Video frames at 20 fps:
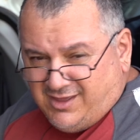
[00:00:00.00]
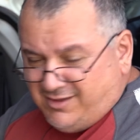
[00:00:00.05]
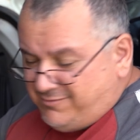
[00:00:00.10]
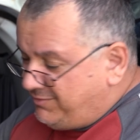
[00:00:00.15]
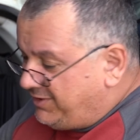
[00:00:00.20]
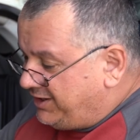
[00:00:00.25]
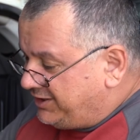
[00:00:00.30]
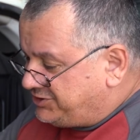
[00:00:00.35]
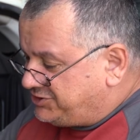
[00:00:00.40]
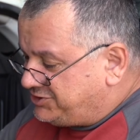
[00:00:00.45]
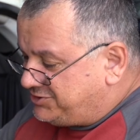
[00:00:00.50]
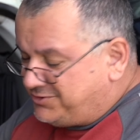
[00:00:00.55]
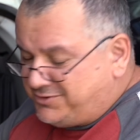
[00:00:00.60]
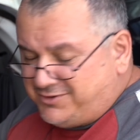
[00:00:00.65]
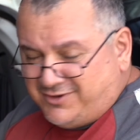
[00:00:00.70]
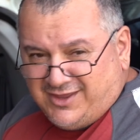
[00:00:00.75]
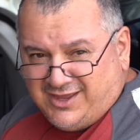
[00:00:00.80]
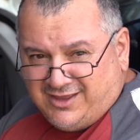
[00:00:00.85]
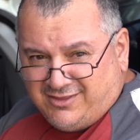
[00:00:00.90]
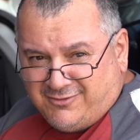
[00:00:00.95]
Make
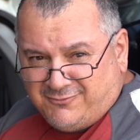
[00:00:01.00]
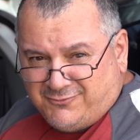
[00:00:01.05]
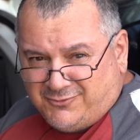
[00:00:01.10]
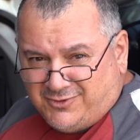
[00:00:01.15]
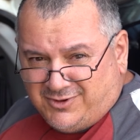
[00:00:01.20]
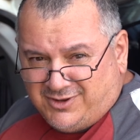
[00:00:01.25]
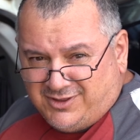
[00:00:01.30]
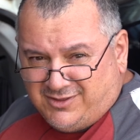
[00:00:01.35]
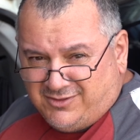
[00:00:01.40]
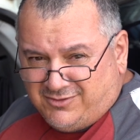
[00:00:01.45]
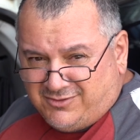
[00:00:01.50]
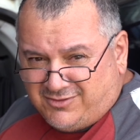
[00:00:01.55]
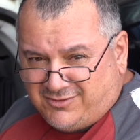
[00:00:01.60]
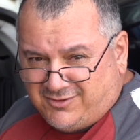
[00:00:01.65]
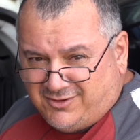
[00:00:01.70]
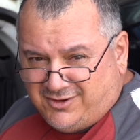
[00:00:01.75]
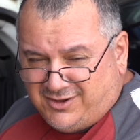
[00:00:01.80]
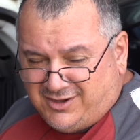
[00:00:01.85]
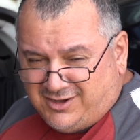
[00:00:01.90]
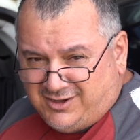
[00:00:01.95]
sure that's fully
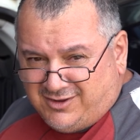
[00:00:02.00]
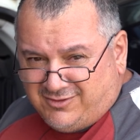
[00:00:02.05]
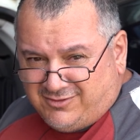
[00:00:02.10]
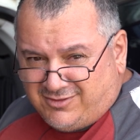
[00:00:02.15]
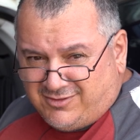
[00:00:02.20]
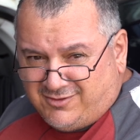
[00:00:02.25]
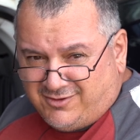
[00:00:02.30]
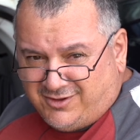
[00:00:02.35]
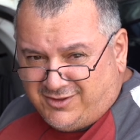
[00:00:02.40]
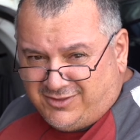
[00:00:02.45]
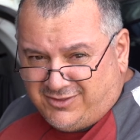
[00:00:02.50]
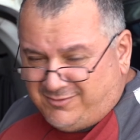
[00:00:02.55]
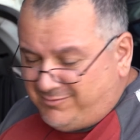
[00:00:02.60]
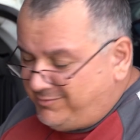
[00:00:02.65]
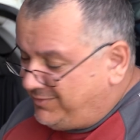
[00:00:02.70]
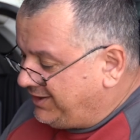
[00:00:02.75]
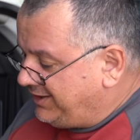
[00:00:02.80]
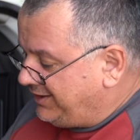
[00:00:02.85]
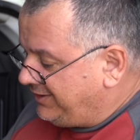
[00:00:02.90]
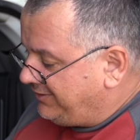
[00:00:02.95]
inserted inside the
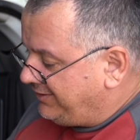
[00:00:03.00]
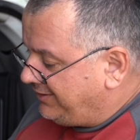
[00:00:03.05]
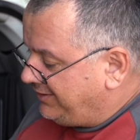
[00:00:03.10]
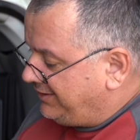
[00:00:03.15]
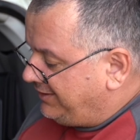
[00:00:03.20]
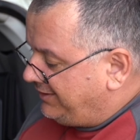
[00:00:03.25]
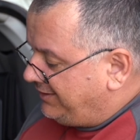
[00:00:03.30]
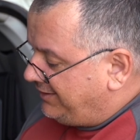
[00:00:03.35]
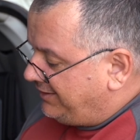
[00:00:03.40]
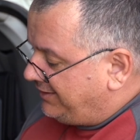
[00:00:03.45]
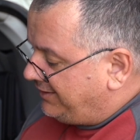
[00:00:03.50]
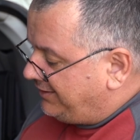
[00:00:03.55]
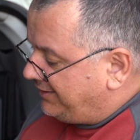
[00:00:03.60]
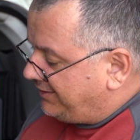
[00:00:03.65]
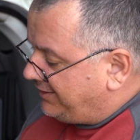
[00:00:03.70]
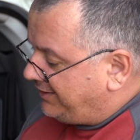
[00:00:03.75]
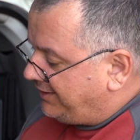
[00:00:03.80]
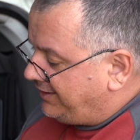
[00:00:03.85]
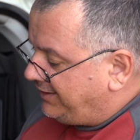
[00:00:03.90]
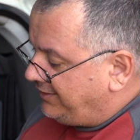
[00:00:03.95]
meat,
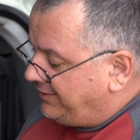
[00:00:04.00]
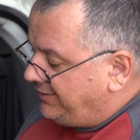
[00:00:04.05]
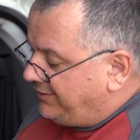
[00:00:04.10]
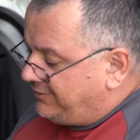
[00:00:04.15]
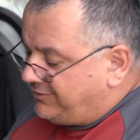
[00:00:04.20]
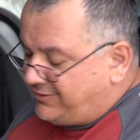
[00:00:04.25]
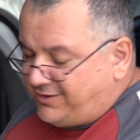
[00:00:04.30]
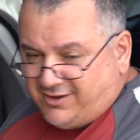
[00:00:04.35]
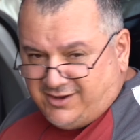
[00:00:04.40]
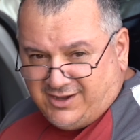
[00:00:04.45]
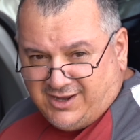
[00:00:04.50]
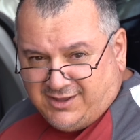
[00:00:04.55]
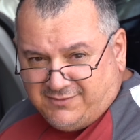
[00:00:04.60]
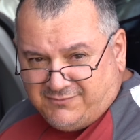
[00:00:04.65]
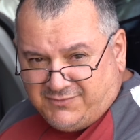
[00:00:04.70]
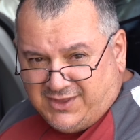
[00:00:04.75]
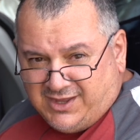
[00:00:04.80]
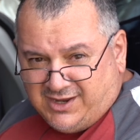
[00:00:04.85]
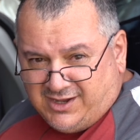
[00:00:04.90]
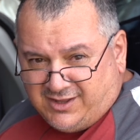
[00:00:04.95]
okay? Don't
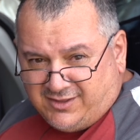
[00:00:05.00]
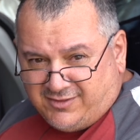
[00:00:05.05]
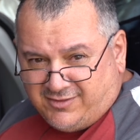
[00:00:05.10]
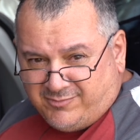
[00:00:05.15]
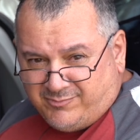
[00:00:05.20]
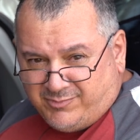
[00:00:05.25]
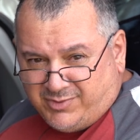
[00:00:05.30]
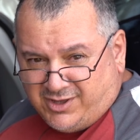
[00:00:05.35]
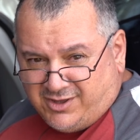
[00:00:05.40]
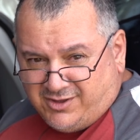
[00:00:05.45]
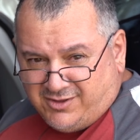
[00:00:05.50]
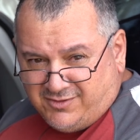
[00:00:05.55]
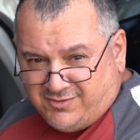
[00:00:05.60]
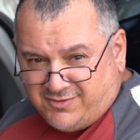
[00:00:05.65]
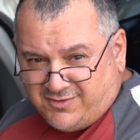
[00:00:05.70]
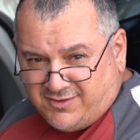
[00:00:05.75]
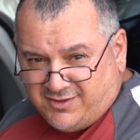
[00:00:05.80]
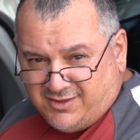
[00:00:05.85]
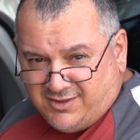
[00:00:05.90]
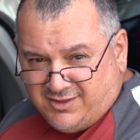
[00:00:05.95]
have that
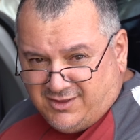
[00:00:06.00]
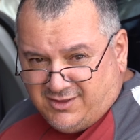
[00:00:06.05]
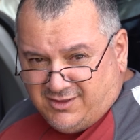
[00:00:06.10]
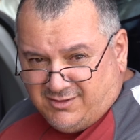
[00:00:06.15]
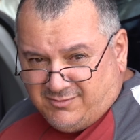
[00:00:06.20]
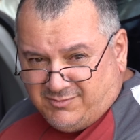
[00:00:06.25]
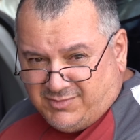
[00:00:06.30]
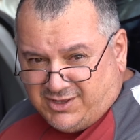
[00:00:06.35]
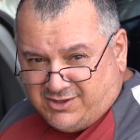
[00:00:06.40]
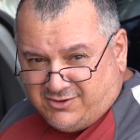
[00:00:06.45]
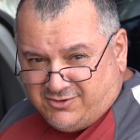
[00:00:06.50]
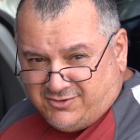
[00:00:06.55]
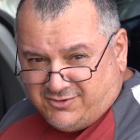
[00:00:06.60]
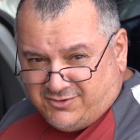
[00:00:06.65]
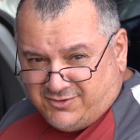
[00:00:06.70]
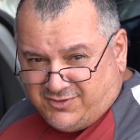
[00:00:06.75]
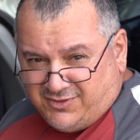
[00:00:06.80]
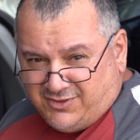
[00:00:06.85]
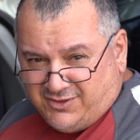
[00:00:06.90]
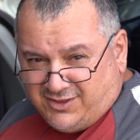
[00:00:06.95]
exposed
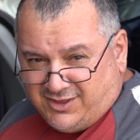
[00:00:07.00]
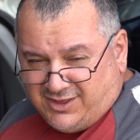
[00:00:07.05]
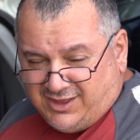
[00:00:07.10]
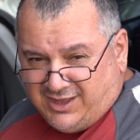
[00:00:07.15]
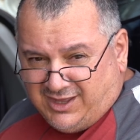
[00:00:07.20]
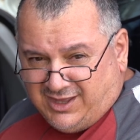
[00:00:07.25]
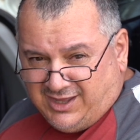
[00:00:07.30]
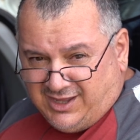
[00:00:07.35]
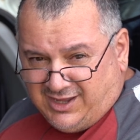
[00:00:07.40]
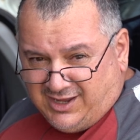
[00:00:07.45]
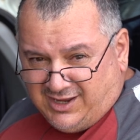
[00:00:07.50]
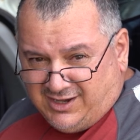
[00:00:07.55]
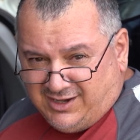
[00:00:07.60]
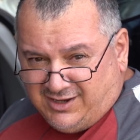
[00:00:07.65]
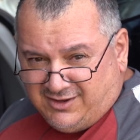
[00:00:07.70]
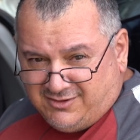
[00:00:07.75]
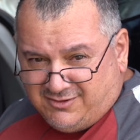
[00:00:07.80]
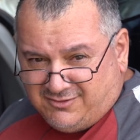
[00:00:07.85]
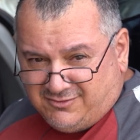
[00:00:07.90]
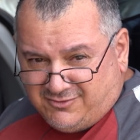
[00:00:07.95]
because you can
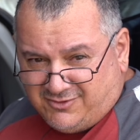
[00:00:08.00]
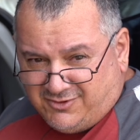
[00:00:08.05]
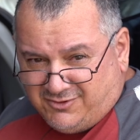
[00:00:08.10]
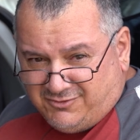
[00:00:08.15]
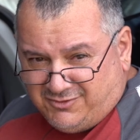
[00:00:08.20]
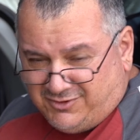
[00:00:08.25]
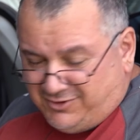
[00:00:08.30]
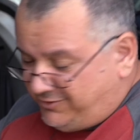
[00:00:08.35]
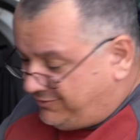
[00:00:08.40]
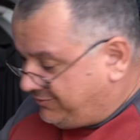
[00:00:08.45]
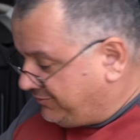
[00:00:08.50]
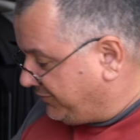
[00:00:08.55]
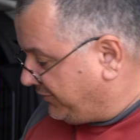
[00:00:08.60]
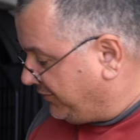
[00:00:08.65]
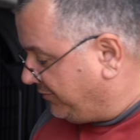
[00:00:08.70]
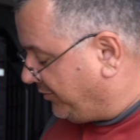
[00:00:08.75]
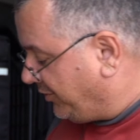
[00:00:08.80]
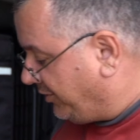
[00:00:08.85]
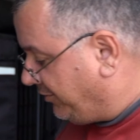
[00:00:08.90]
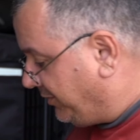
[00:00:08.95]
ruin your
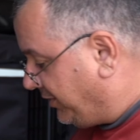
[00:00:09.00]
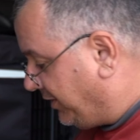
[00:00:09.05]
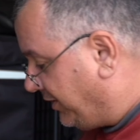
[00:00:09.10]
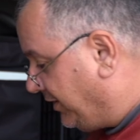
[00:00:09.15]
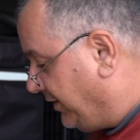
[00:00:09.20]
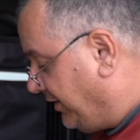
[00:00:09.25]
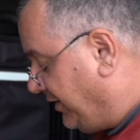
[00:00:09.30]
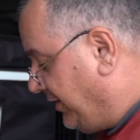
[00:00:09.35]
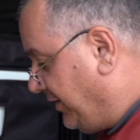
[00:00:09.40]
thermometer.